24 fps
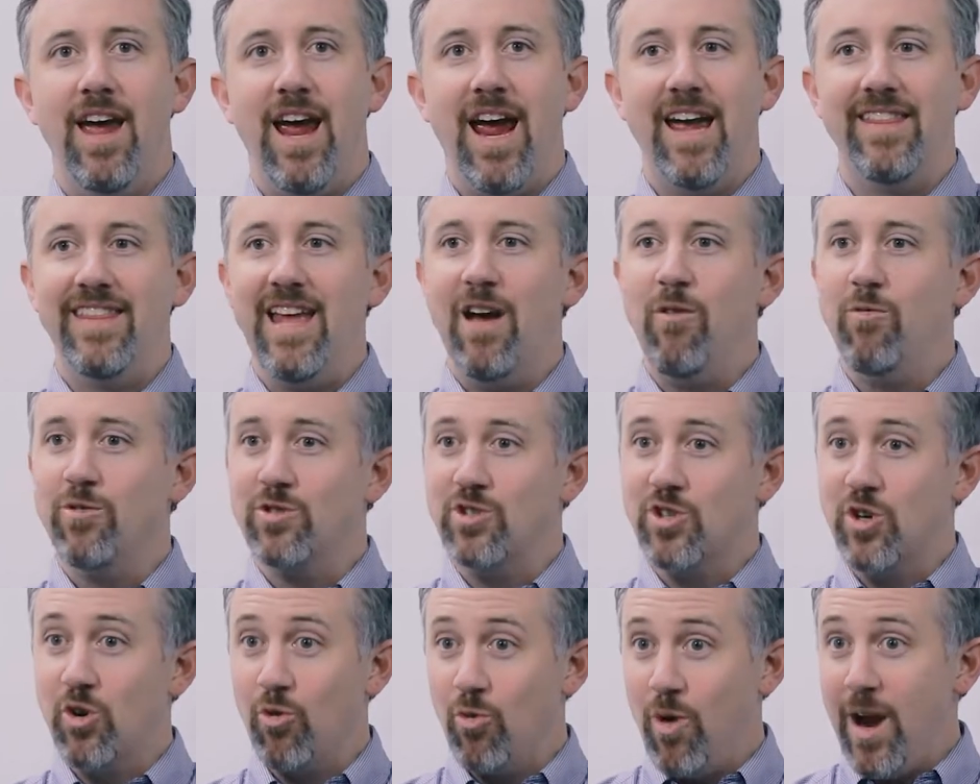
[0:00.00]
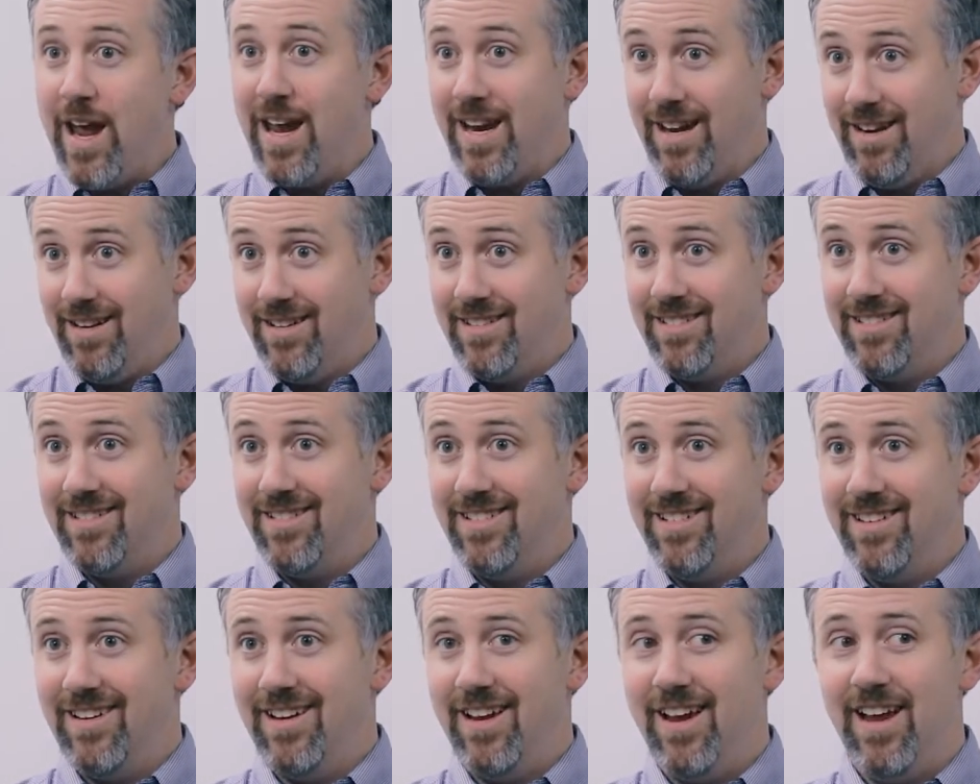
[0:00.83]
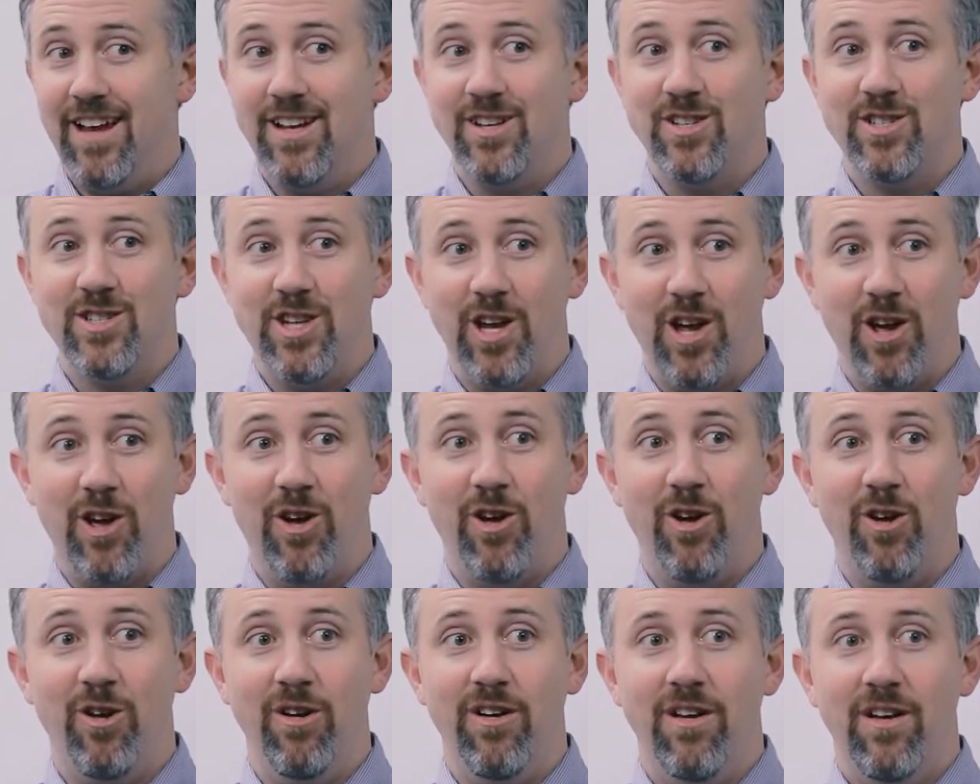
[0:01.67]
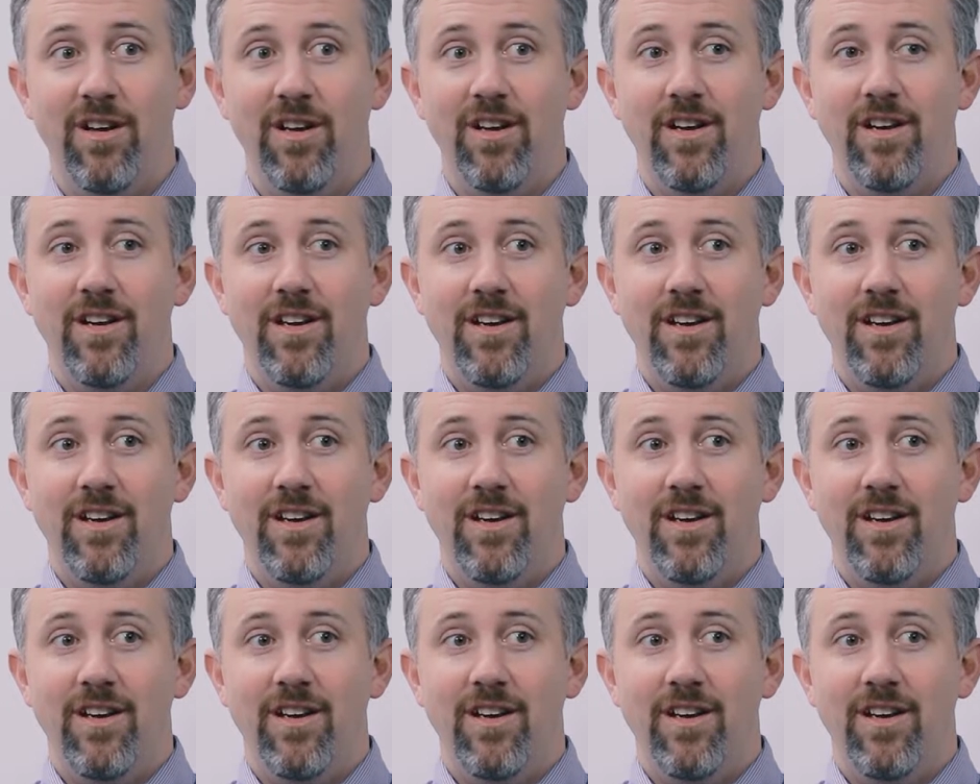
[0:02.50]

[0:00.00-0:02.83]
And that was great until